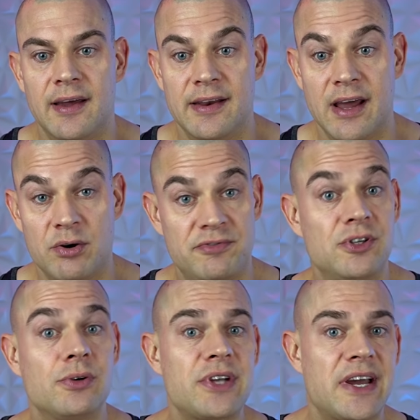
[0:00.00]
Now, if you
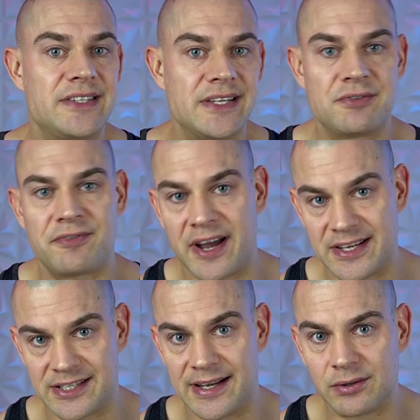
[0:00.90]
don't identify
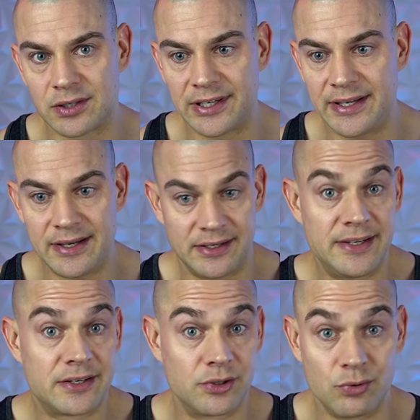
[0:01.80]
as an elderly,
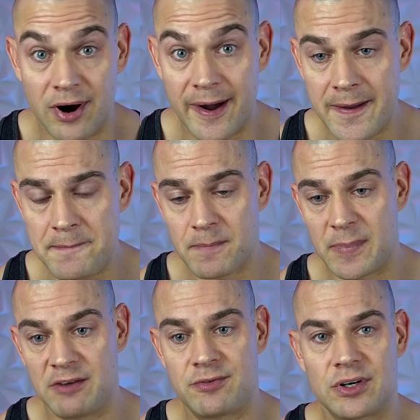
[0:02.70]
neither do I.
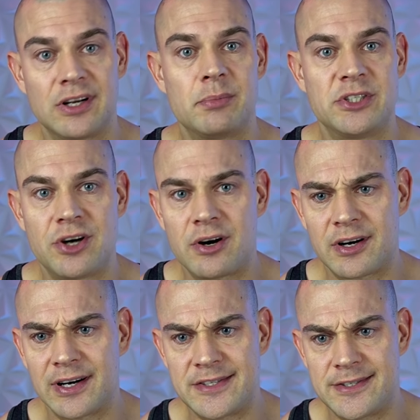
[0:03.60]
If you're a little bit
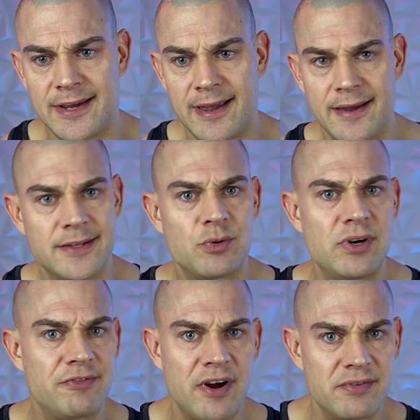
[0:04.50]
younger, let's say
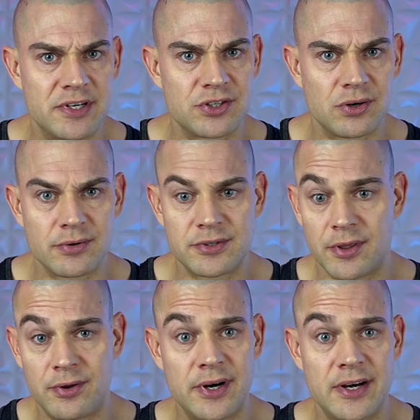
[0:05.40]
25 years old,
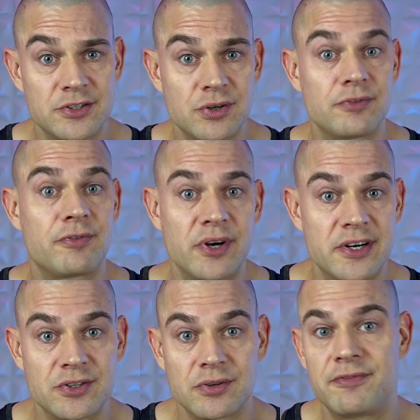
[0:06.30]
30 years old, 40
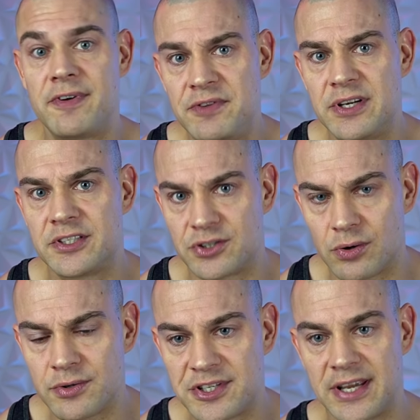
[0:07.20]
years old, 50 years
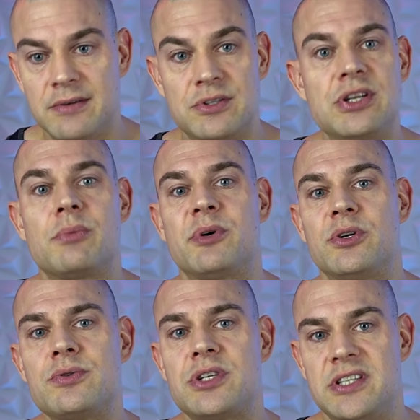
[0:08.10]
old, and you still
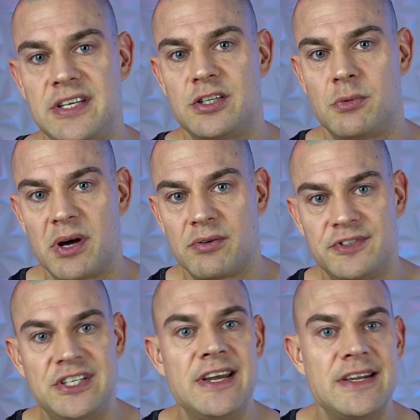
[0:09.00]
produce a decent amount of
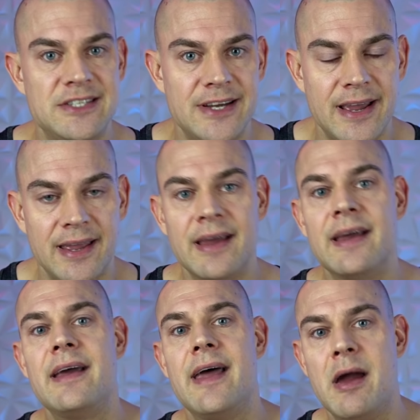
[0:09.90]
DHEA
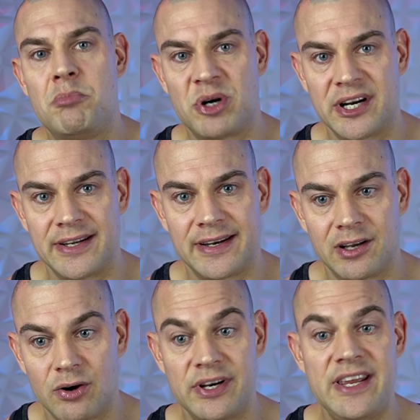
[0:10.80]
and
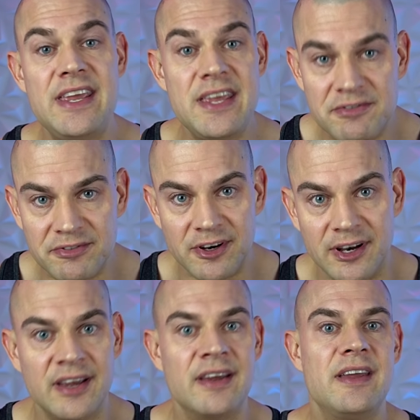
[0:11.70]
pregnenolone,
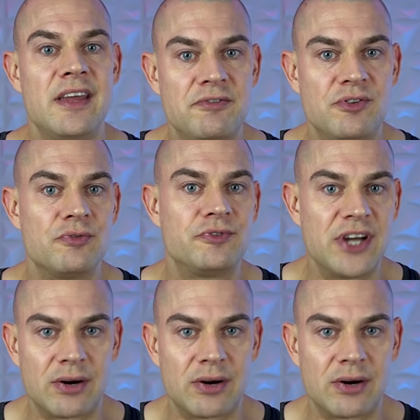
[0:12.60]
even if you've